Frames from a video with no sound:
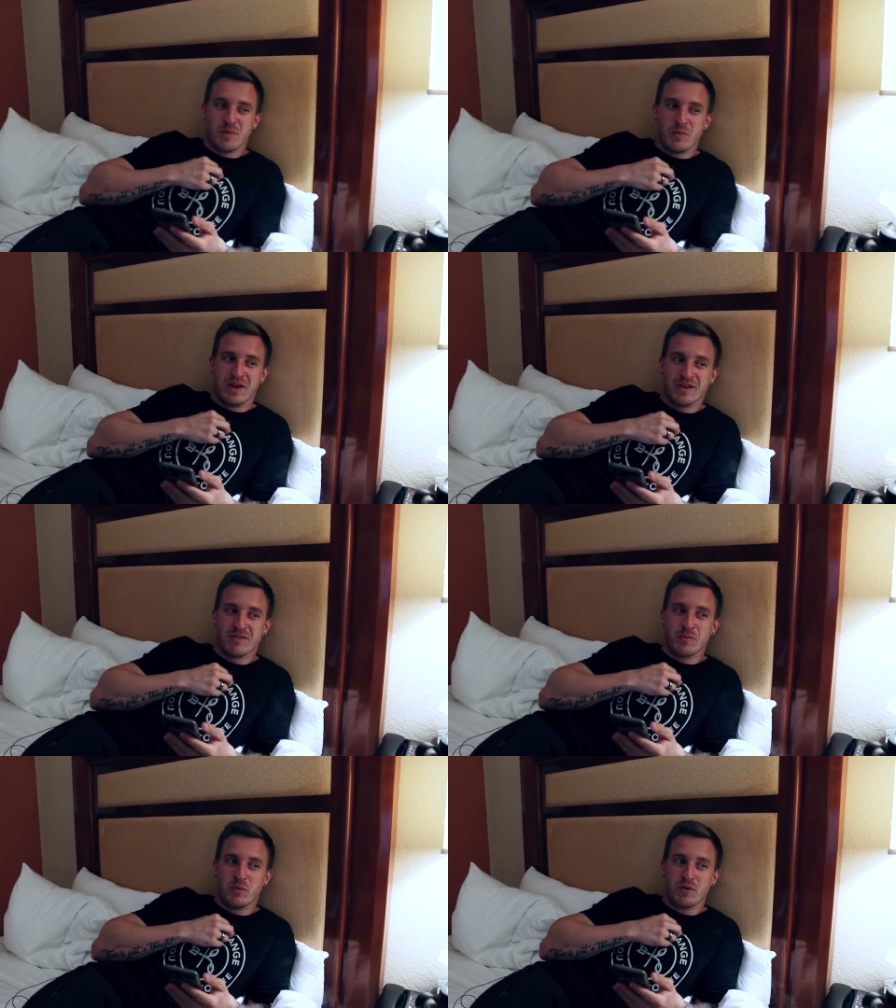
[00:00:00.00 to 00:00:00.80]
We got
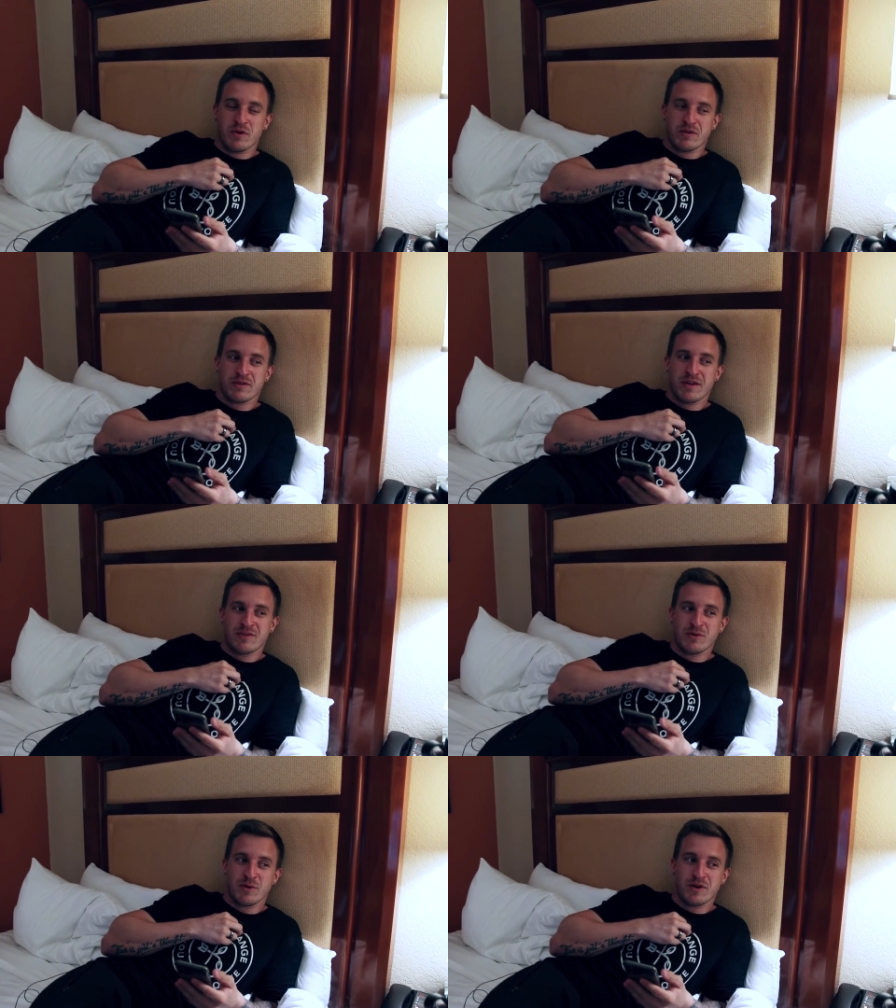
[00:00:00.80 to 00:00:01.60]
some woo girls
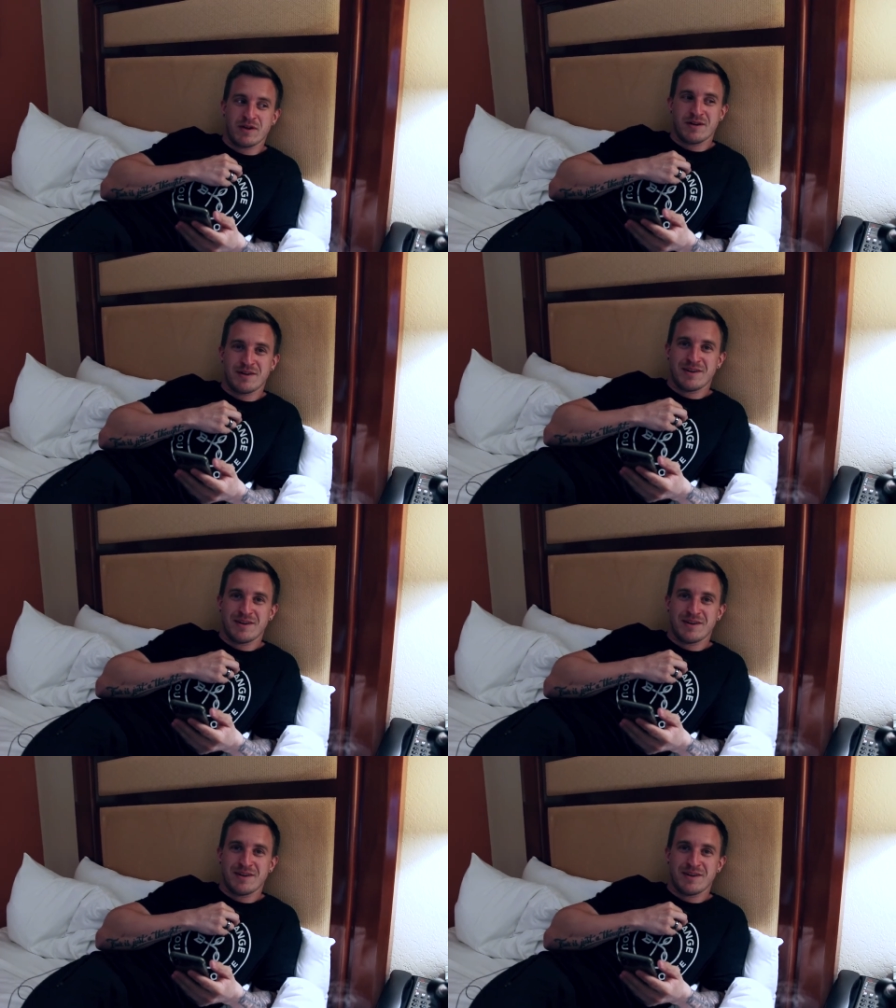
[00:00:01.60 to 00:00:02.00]
next door.